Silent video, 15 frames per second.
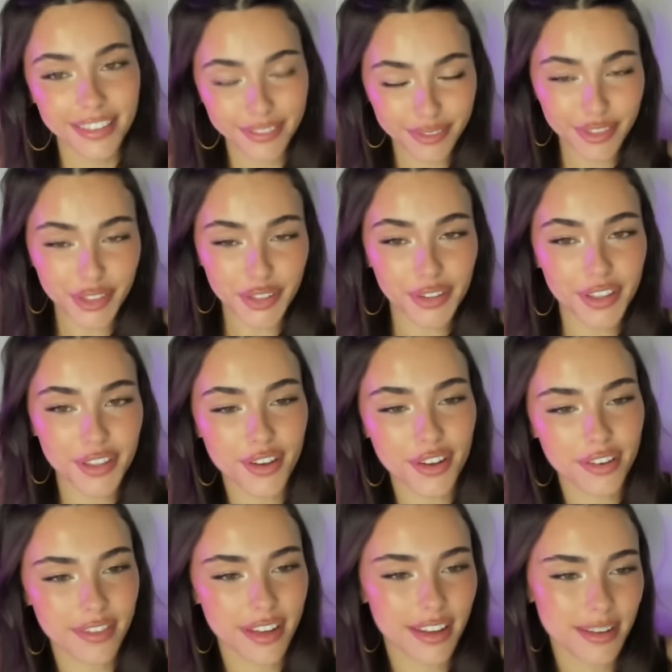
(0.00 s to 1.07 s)
literally thought of
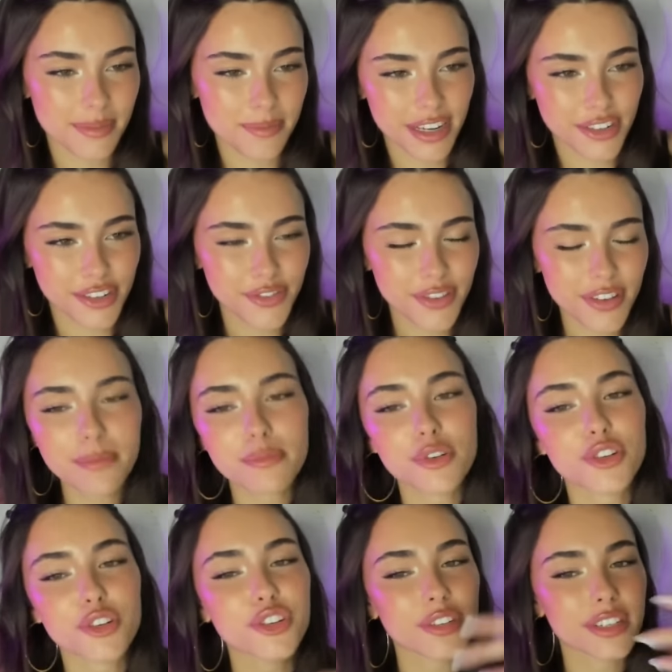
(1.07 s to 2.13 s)
that, but I just feel like
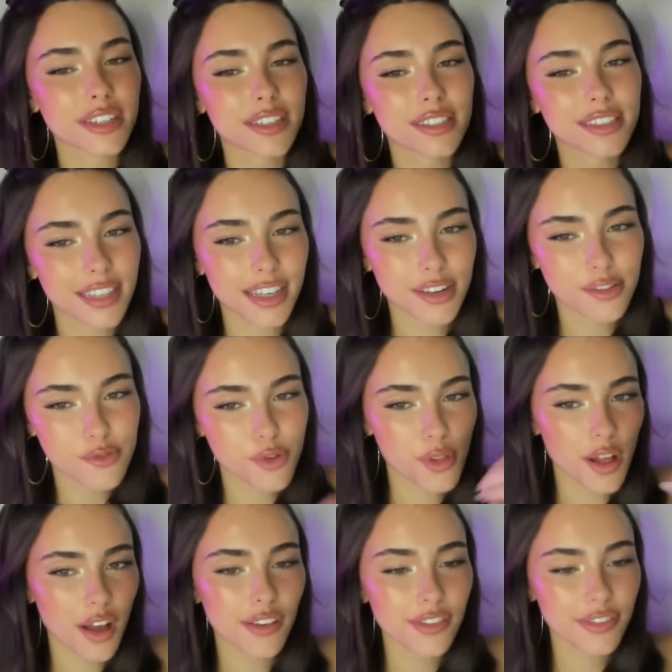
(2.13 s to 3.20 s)
Mercury doesn't like roll
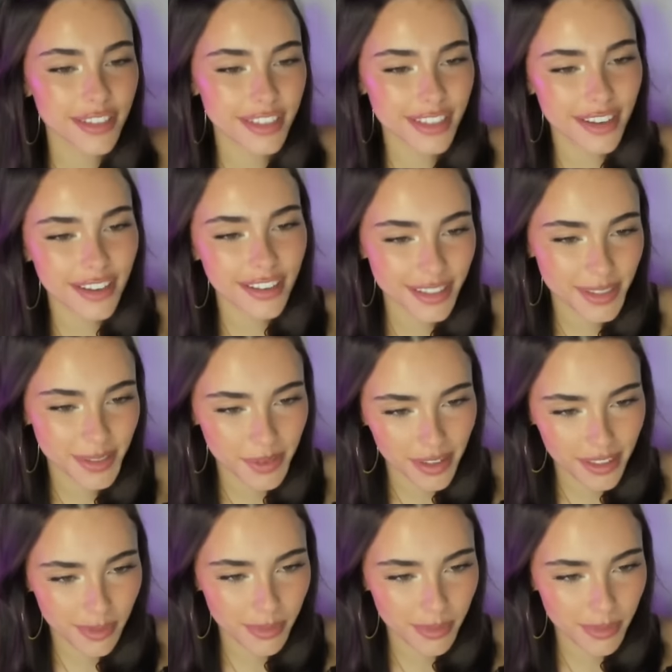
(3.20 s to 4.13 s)
off the tongue as well.